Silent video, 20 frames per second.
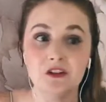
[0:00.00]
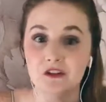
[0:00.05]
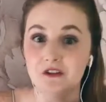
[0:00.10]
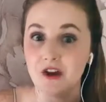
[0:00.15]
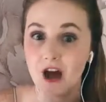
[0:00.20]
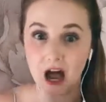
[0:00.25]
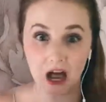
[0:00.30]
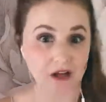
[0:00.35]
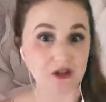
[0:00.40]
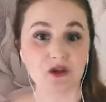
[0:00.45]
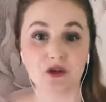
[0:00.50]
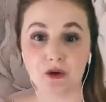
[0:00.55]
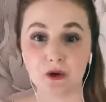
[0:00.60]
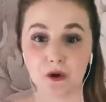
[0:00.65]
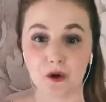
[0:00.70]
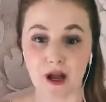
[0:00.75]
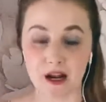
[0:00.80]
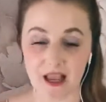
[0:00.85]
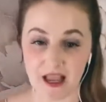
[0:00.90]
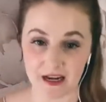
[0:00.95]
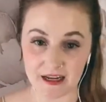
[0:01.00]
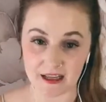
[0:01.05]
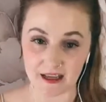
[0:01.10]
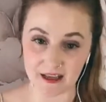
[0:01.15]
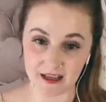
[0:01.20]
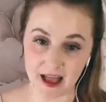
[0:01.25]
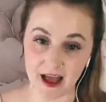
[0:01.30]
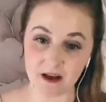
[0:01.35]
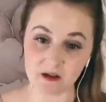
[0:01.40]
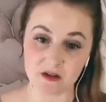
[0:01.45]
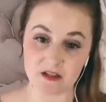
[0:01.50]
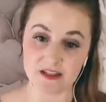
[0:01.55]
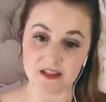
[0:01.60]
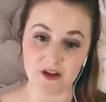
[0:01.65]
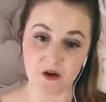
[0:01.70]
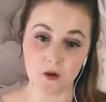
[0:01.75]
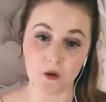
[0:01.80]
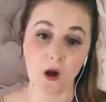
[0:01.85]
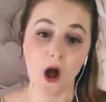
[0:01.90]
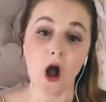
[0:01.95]
Not true on any account.
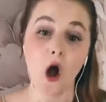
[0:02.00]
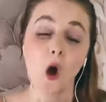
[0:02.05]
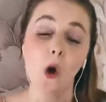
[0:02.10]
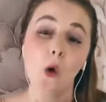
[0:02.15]
So